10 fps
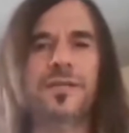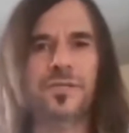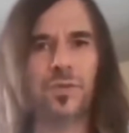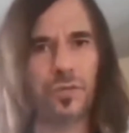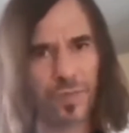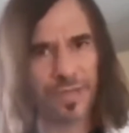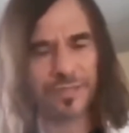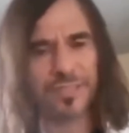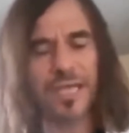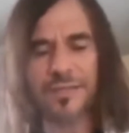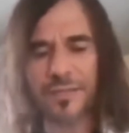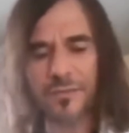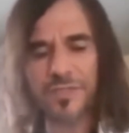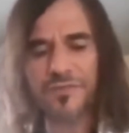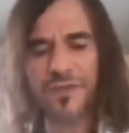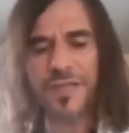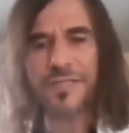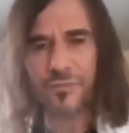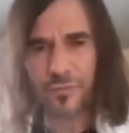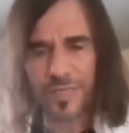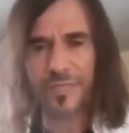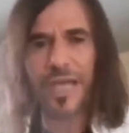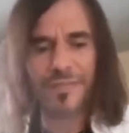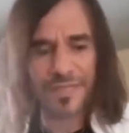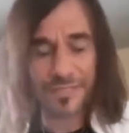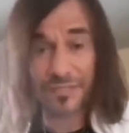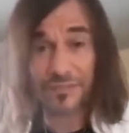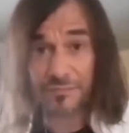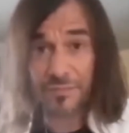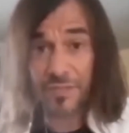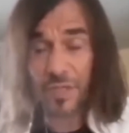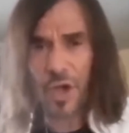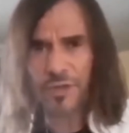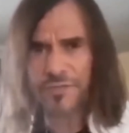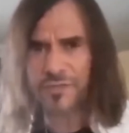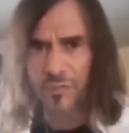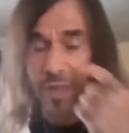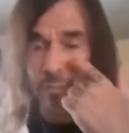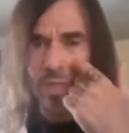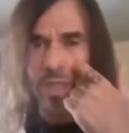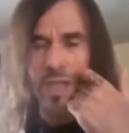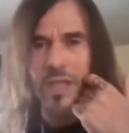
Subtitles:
all around us, that Lucifer is real and that he's the god of this realm,